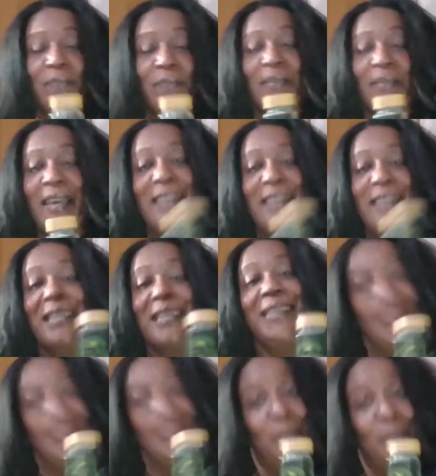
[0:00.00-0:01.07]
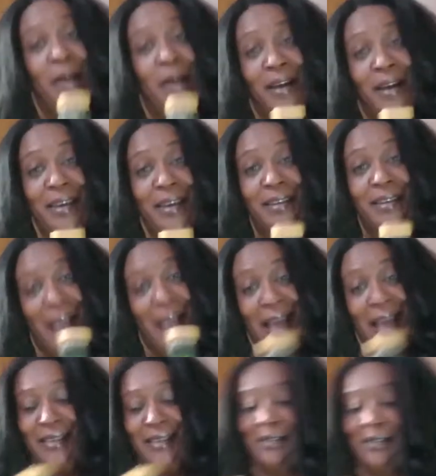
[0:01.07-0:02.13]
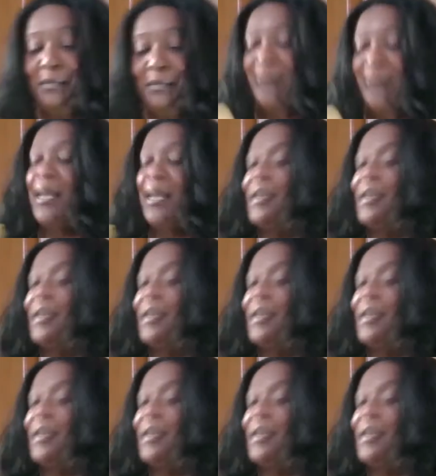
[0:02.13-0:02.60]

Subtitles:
it'll take the market. Guys, let me tell you